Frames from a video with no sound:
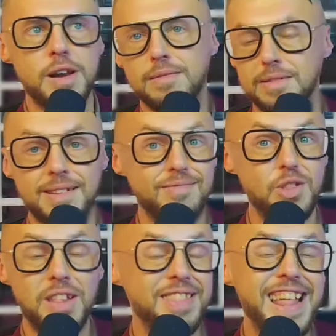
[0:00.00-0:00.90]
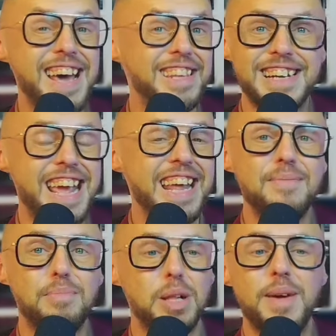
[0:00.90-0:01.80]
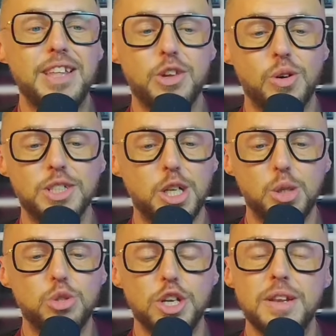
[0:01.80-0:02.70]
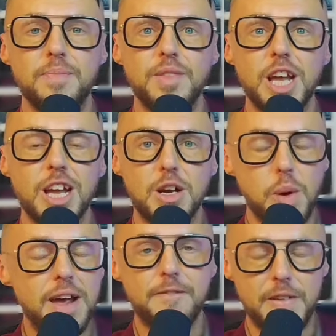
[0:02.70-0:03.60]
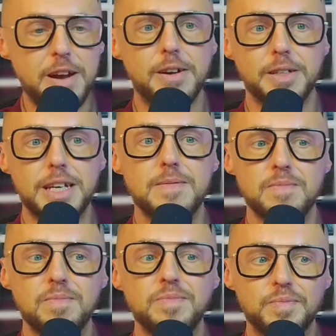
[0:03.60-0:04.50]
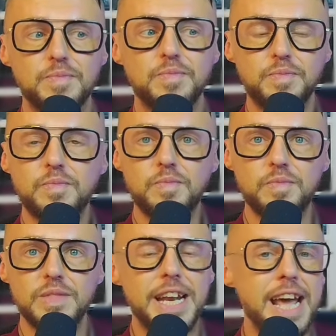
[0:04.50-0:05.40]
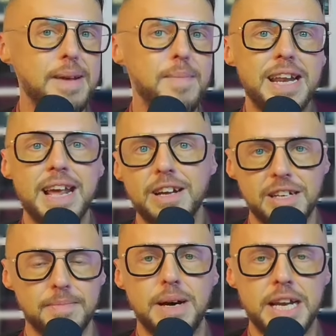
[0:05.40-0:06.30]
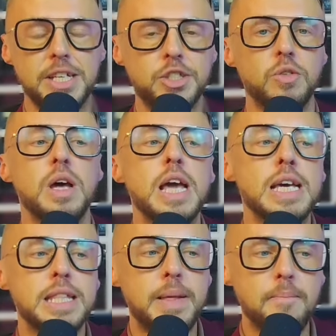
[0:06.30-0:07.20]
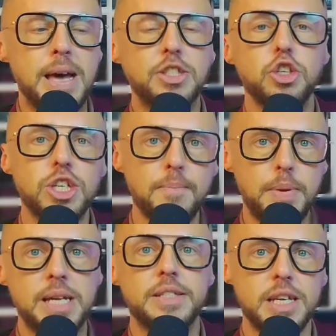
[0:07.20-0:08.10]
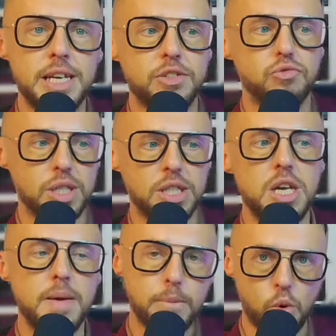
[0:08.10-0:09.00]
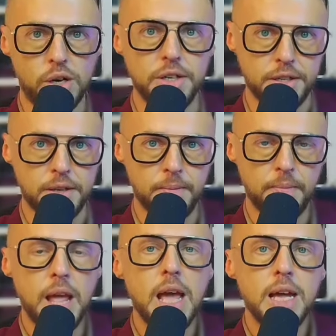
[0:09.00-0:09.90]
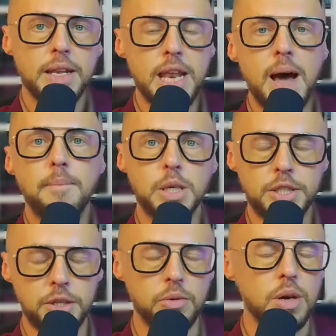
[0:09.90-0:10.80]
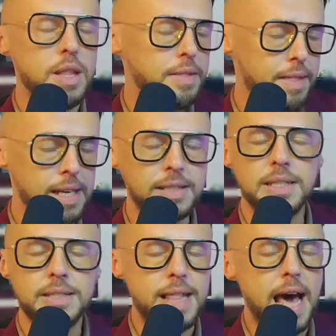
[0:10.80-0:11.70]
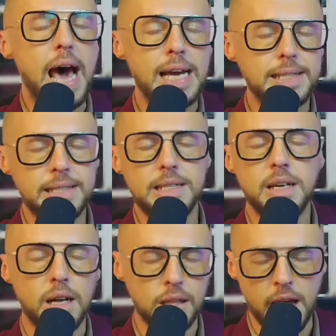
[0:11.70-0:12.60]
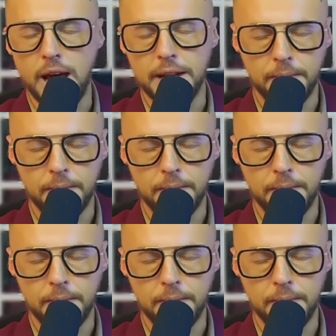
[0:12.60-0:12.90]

or neither can implement your solution quite fairly. And any money, good money. So the messaging piece is really important. Number two, this is that I see a lot.